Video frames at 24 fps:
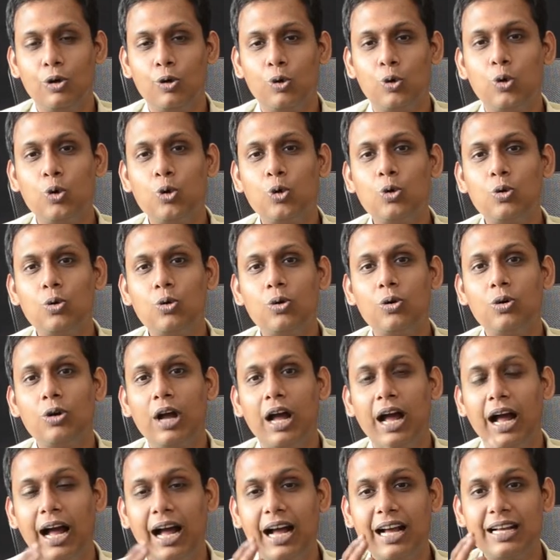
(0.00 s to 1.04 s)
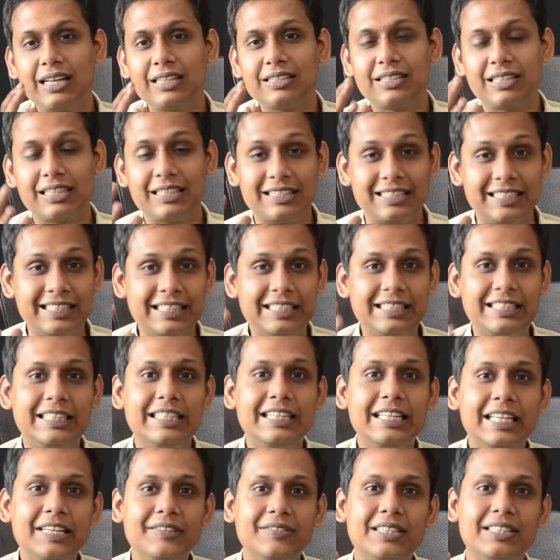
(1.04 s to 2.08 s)
who has
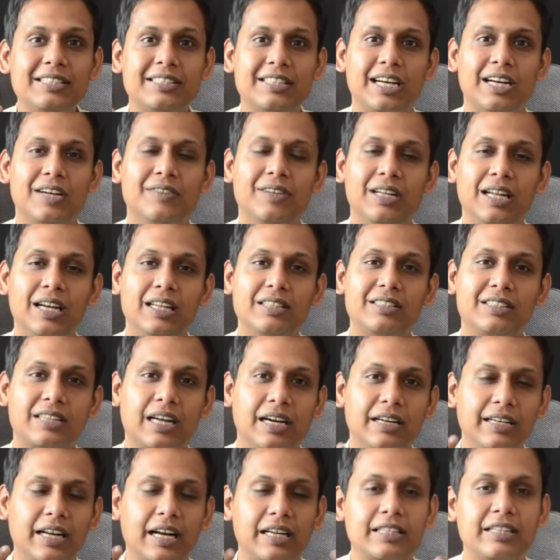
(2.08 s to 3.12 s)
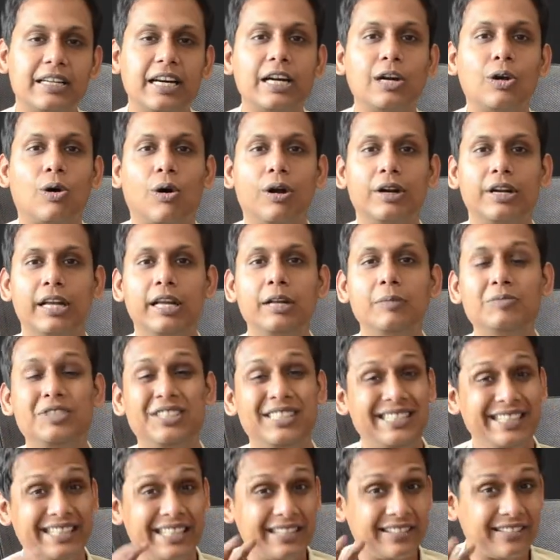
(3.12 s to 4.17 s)
CCTV surveillance conducted on him
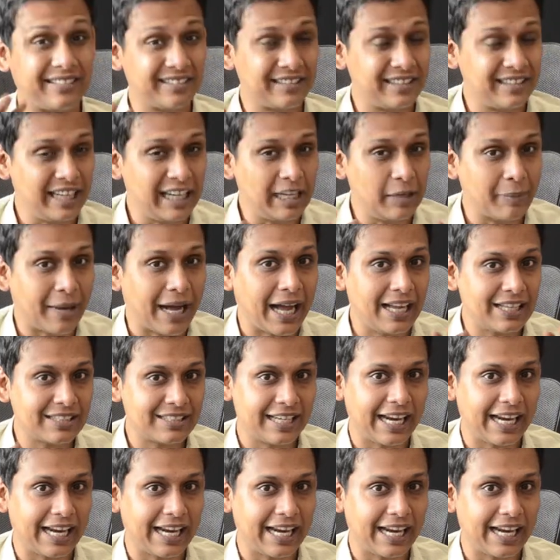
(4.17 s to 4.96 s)
secretly by his